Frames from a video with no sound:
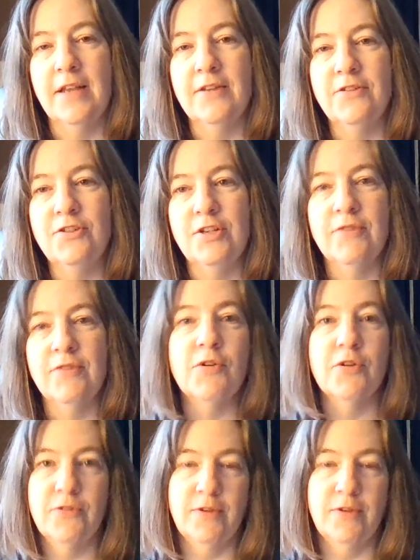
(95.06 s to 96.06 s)
she, of
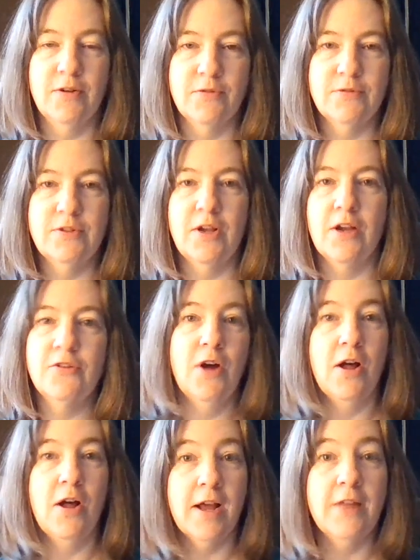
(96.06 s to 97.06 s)
course, talks to
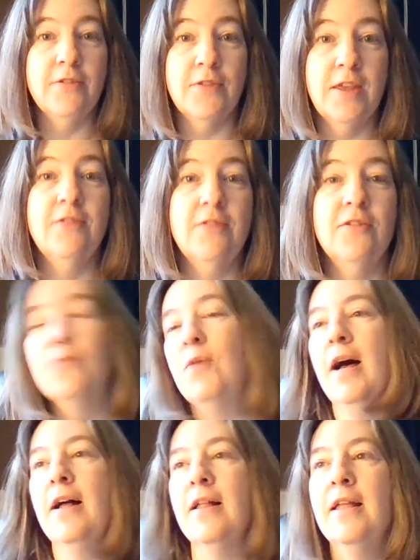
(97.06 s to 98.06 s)
all kinds of kids as
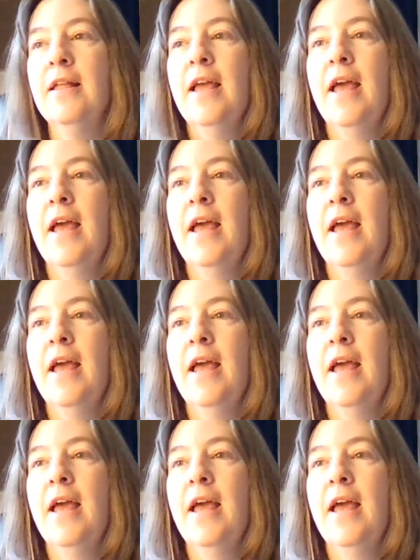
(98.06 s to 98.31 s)
well.